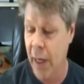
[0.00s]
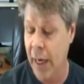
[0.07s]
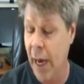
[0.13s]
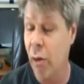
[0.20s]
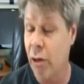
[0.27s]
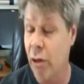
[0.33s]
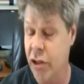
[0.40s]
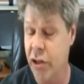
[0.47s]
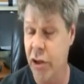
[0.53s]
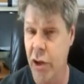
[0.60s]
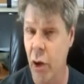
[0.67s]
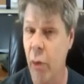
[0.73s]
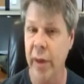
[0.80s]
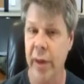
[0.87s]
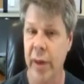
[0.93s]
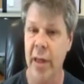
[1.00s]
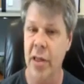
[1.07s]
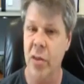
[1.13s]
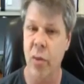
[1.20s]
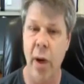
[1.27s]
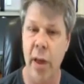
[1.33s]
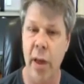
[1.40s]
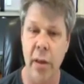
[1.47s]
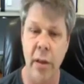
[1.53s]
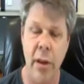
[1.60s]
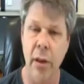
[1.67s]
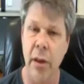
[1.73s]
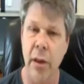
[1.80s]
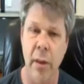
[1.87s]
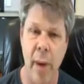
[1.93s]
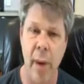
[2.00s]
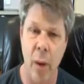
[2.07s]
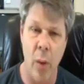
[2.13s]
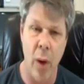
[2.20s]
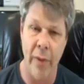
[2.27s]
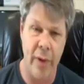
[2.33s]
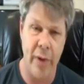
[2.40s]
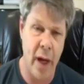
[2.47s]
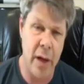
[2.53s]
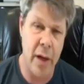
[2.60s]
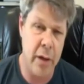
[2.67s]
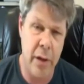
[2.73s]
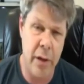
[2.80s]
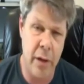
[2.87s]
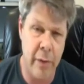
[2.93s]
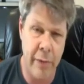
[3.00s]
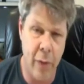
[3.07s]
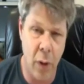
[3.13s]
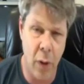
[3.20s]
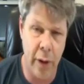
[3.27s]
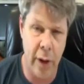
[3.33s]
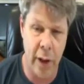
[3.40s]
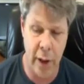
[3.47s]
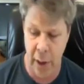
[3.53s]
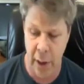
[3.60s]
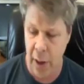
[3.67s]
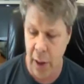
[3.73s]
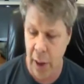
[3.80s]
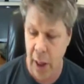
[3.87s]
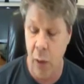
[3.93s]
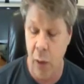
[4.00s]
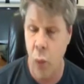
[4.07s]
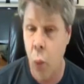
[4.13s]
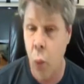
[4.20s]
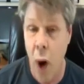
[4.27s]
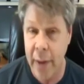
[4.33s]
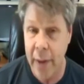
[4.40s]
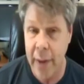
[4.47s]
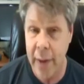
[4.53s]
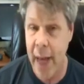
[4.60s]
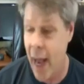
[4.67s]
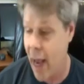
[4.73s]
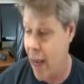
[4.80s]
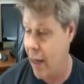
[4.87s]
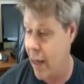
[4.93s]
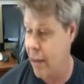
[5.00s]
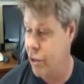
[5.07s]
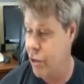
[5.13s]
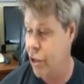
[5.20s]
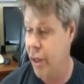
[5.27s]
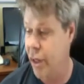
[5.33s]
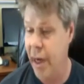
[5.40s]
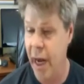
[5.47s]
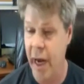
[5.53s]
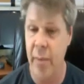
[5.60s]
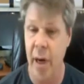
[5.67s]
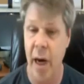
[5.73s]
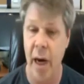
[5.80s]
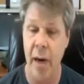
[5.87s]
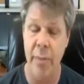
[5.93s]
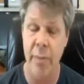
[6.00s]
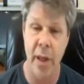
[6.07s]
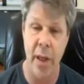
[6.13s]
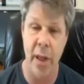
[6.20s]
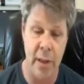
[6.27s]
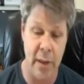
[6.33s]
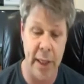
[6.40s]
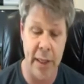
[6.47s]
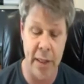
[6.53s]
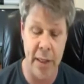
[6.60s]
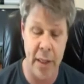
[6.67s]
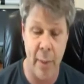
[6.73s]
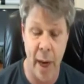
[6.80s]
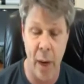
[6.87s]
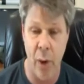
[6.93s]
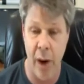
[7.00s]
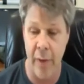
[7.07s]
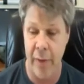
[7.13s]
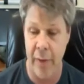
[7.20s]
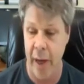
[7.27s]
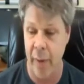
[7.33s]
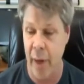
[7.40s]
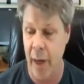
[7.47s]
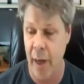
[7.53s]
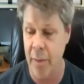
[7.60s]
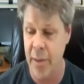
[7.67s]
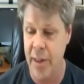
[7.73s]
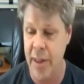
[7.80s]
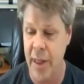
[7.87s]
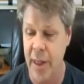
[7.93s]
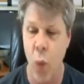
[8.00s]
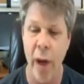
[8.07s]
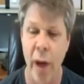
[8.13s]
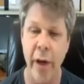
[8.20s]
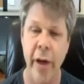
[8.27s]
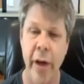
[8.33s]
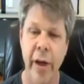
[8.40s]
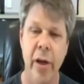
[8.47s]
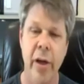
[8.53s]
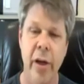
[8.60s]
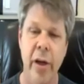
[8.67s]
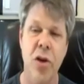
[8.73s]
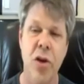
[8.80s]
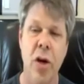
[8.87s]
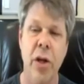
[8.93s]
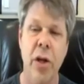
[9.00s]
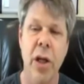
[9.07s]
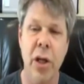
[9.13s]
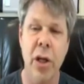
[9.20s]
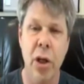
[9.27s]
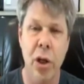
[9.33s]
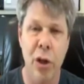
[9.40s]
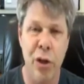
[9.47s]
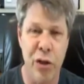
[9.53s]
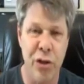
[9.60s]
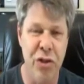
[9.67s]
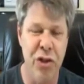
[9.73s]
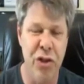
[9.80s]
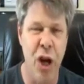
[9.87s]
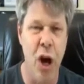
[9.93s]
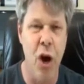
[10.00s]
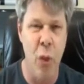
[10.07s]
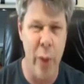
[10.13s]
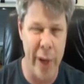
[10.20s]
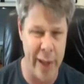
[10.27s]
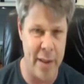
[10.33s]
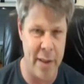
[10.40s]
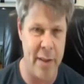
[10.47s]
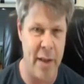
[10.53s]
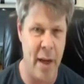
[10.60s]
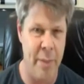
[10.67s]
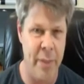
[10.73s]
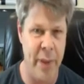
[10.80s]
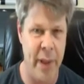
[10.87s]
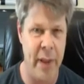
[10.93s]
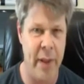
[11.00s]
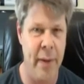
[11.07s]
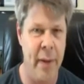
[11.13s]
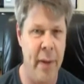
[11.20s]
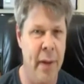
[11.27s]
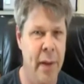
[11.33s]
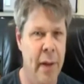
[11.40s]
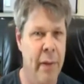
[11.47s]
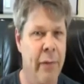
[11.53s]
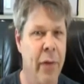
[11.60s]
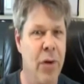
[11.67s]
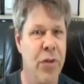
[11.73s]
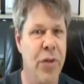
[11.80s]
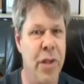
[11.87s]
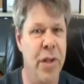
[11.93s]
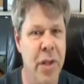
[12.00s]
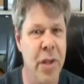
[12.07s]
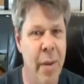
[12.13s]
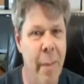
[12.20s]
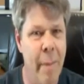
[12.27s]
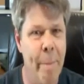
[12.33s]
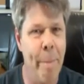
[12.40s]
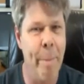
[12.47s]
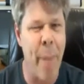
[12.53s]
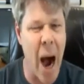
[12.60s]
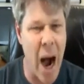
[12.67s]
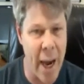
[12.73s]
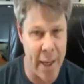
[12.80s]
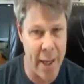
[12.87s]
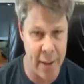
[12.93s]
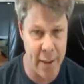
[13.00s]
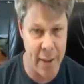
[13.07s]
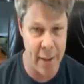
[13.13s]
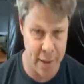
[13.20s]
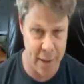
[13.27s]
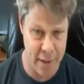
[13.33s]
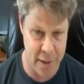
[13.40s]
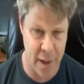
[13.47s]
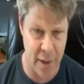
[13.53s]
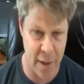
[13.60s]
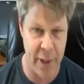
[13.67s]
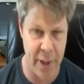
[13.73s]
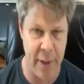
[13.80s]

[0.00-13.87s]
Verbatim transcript: And I was doing this when literally my wife and I couldn't afford it. And one day, she came up and Lisa, my wife, came up and said, "When are you going to start doing something versus buying something?"